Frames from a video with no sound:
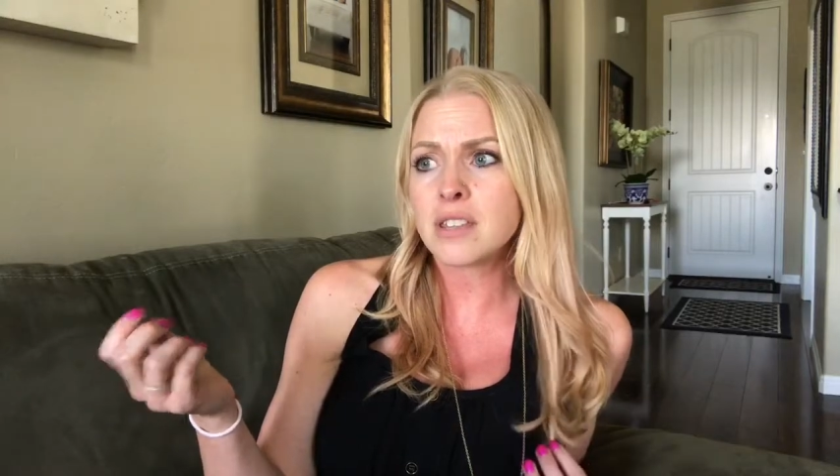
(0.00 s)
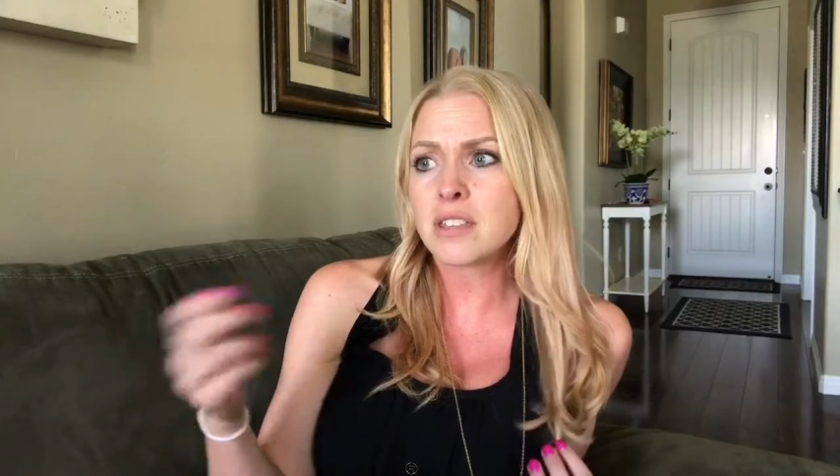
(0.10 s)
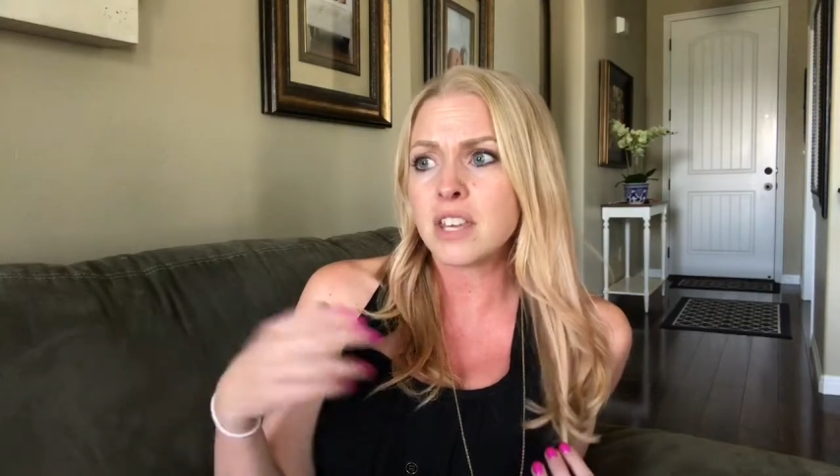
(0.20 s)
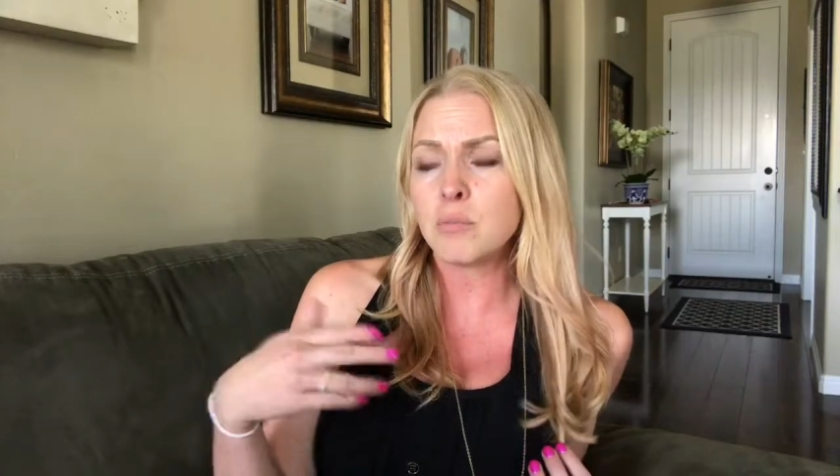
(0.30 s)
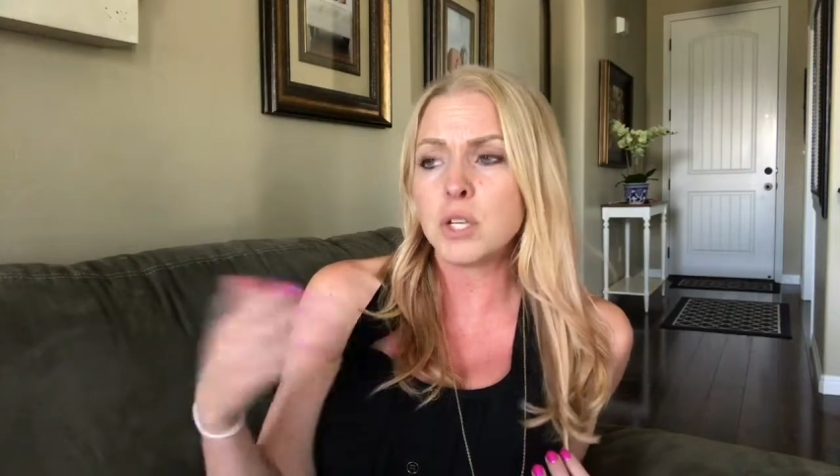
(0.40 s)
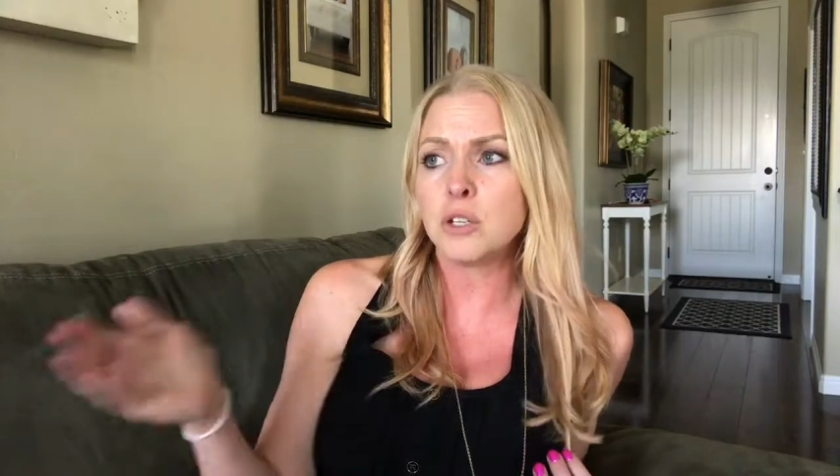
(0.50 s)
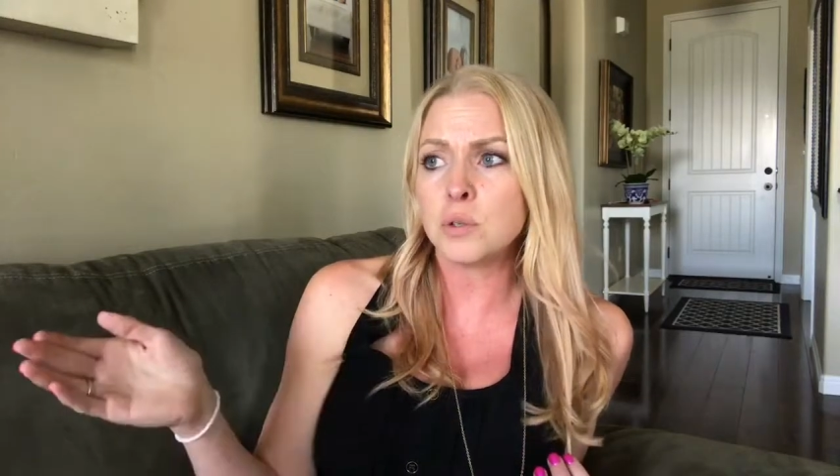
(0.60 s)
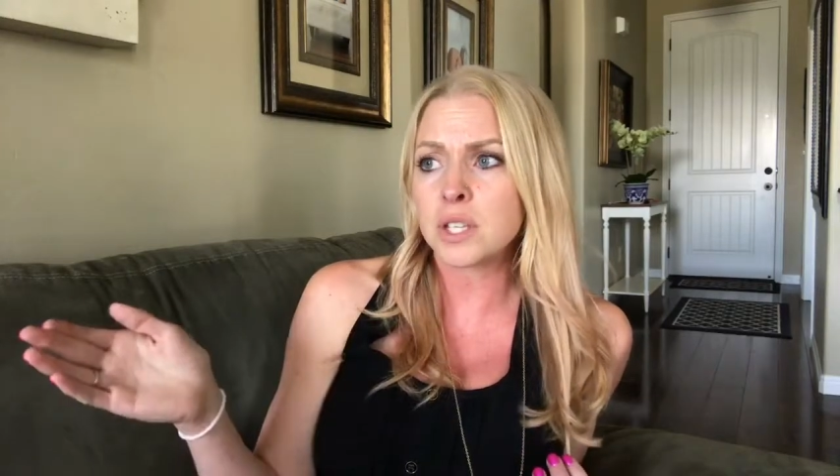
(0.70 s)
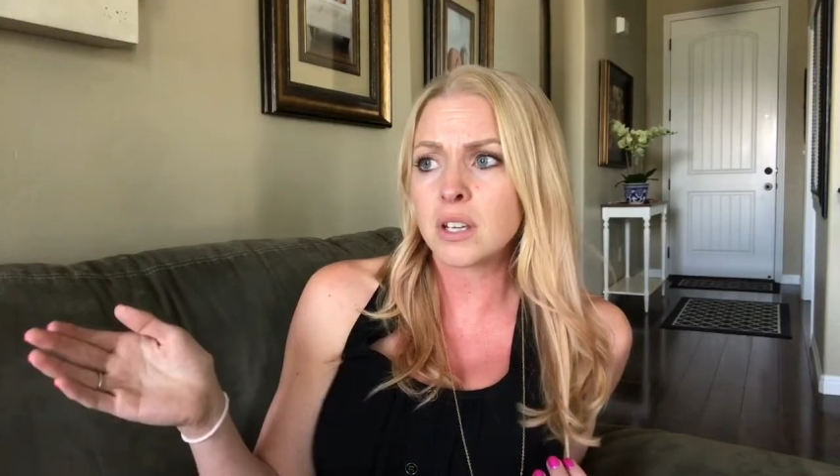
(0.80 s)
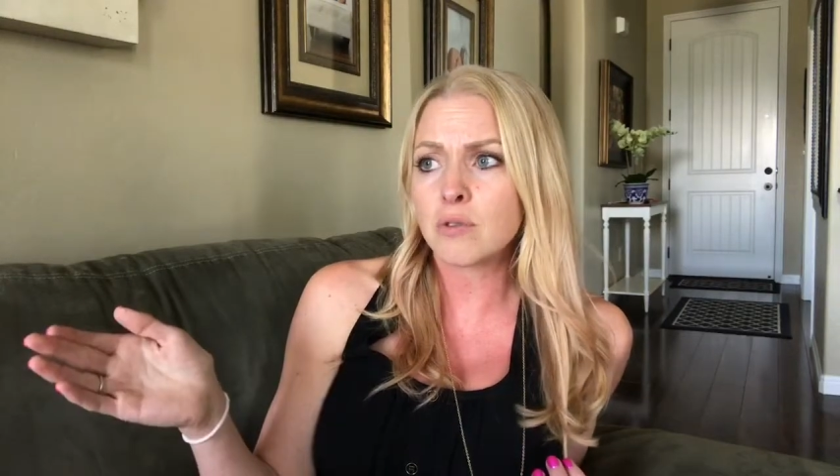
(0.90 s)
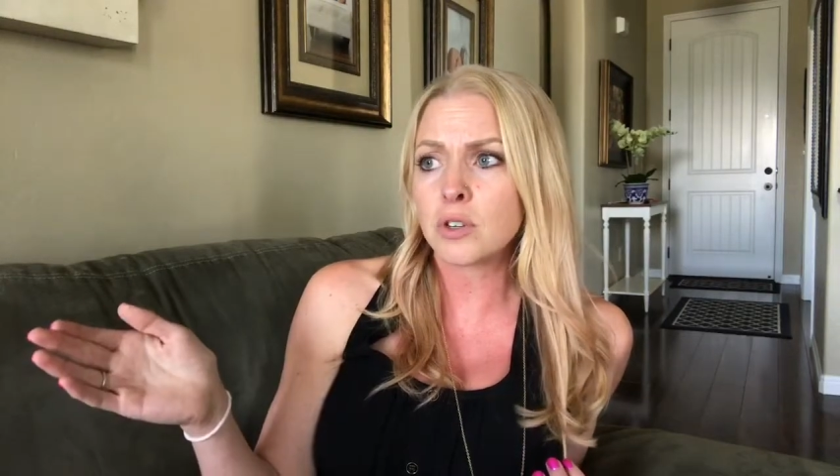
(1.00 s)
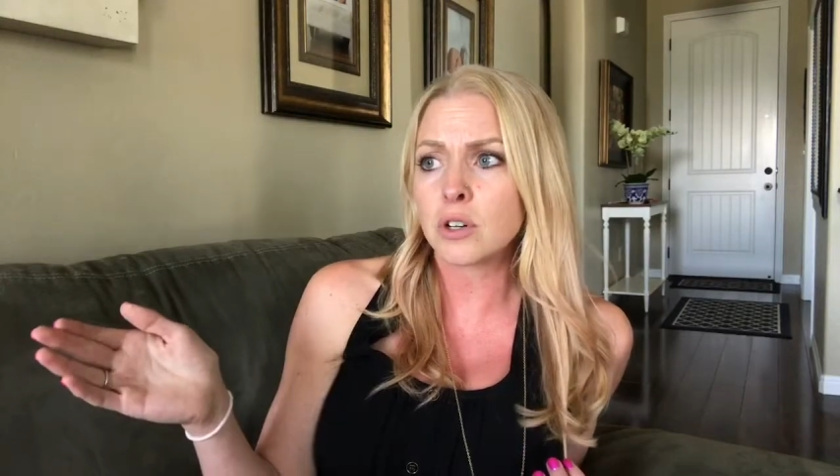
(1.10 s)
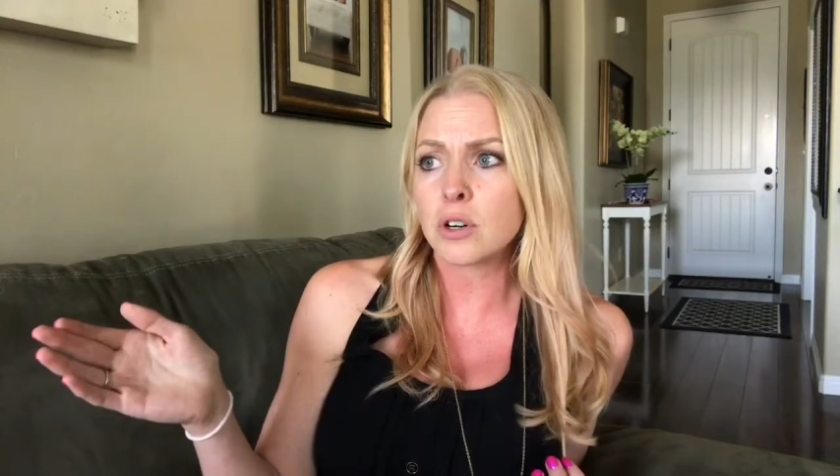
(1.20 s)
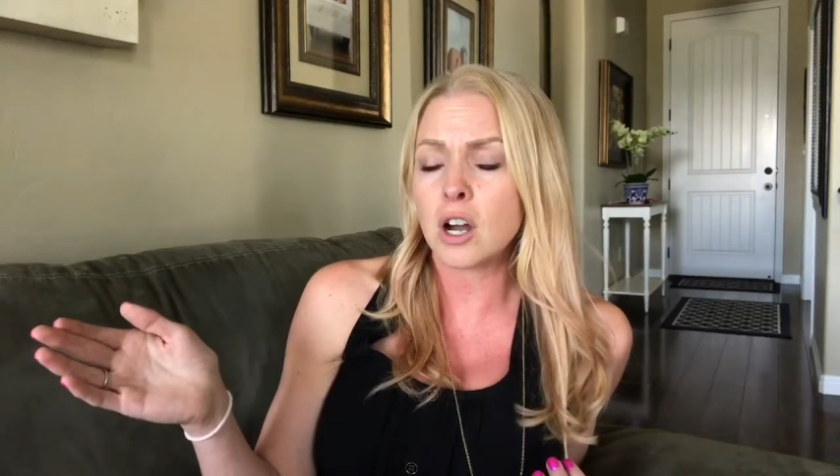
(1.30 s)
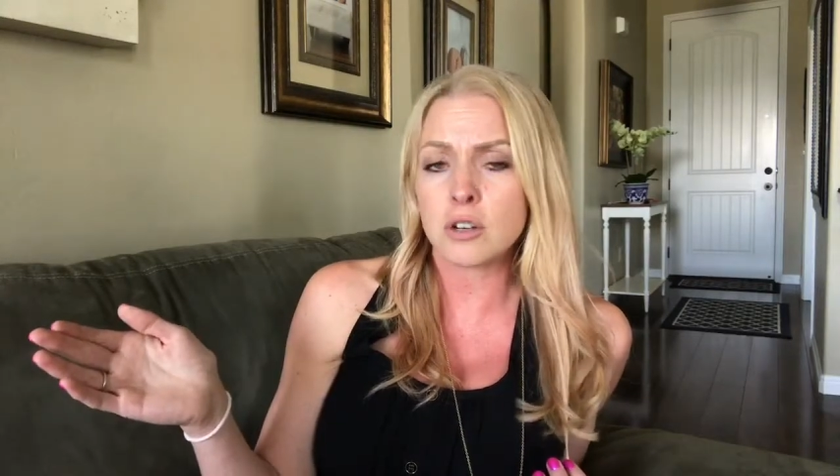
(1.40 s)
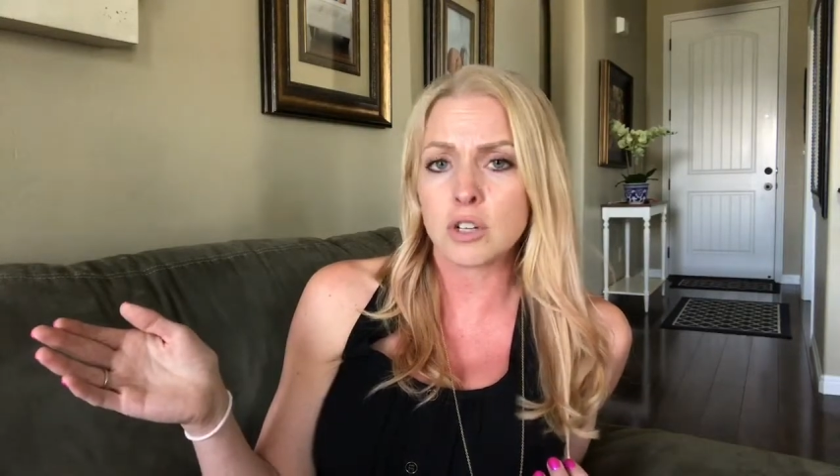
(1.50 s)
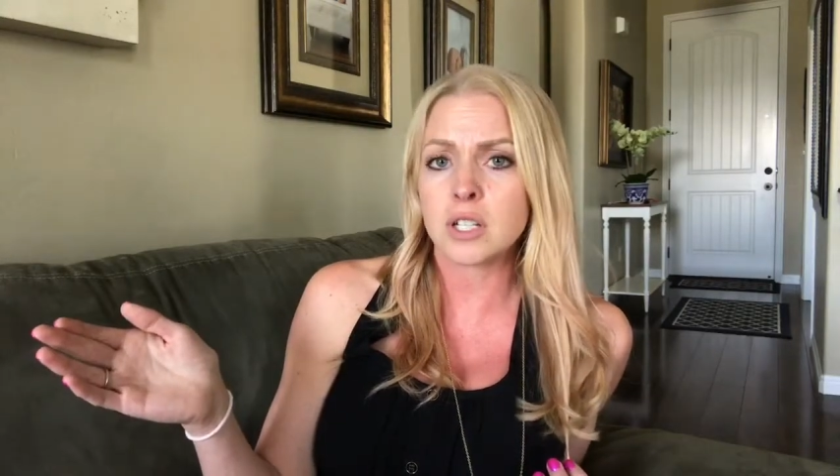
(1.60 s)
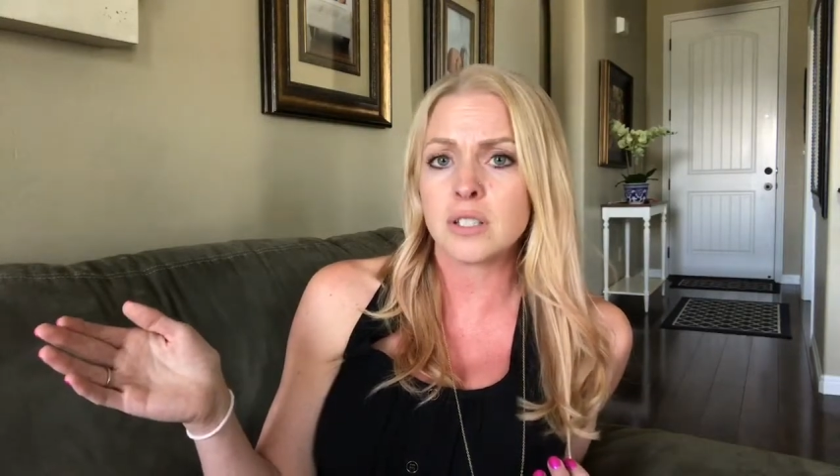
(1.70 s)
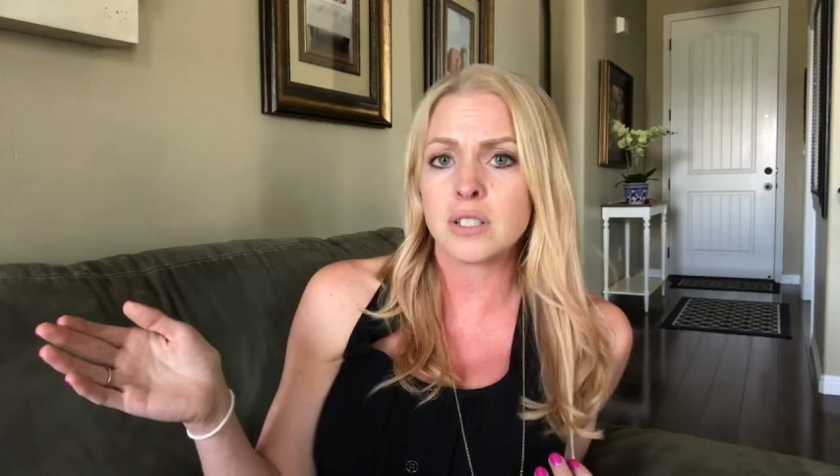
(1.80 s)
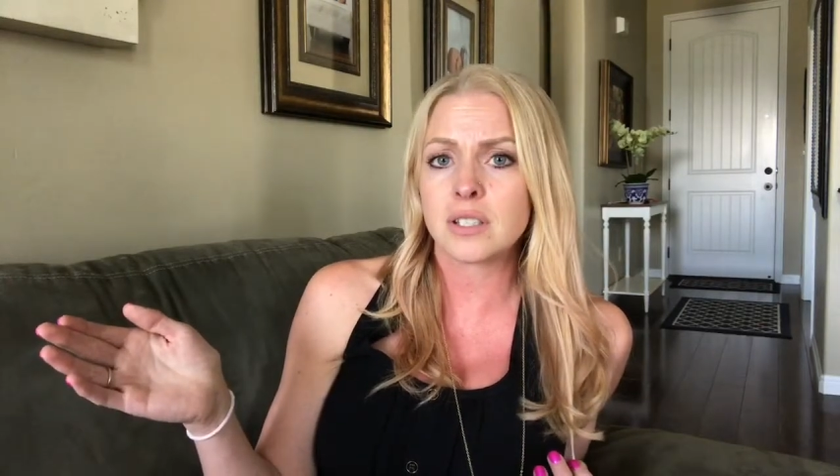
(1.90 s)
that they've been using for
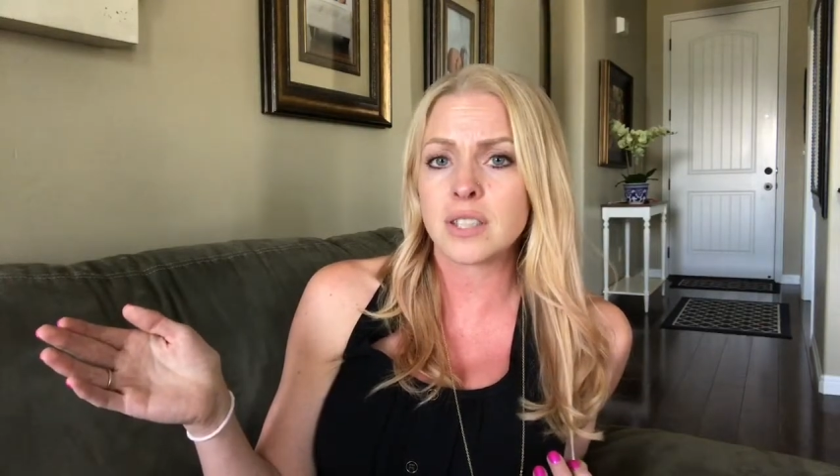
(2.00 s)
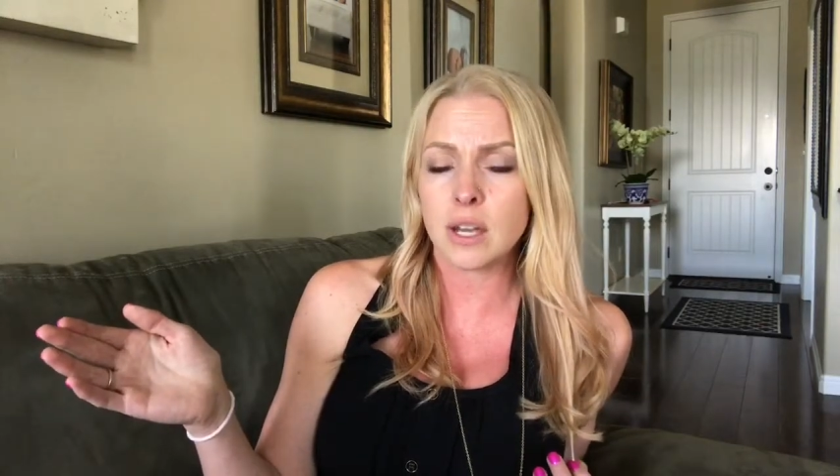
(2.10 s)
hundreds,